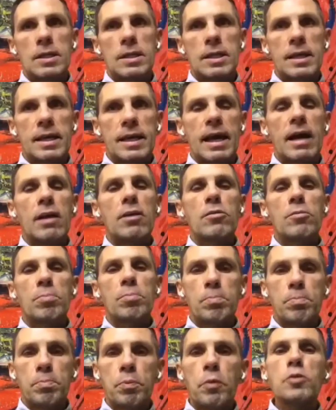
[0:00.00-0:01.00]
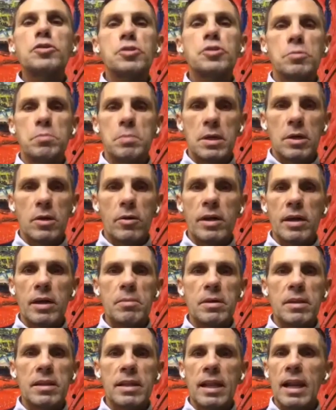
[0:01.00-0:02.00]
they kind of pushed me or give
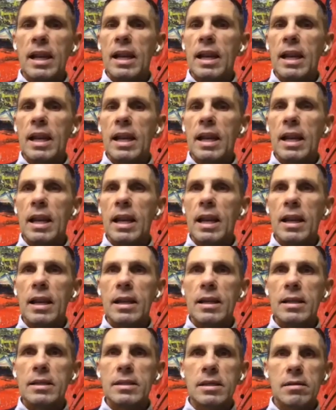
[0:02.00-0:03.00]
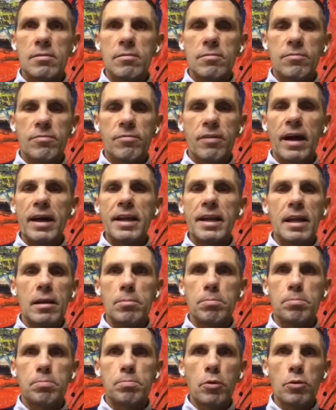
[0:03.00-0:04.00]
me the little final
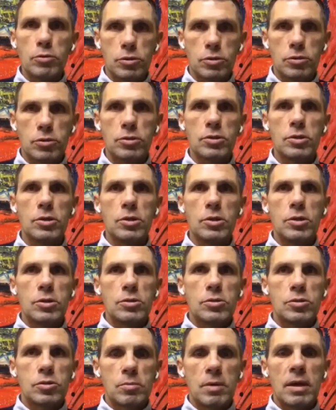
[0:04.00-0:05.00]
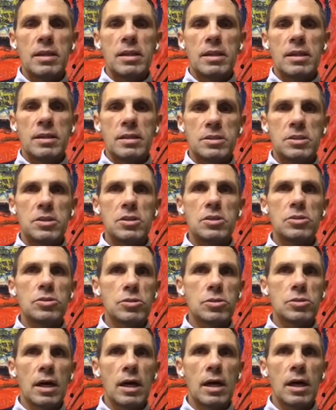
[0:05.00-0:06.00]
push to make the
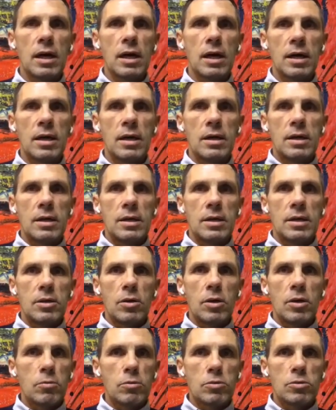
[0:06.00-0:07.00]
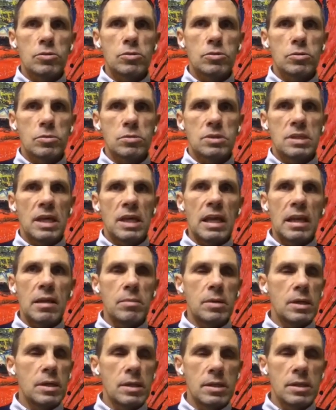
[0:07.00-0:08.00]
decision that he was telling
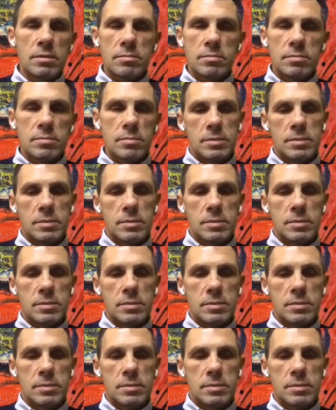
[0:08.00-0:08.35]
me,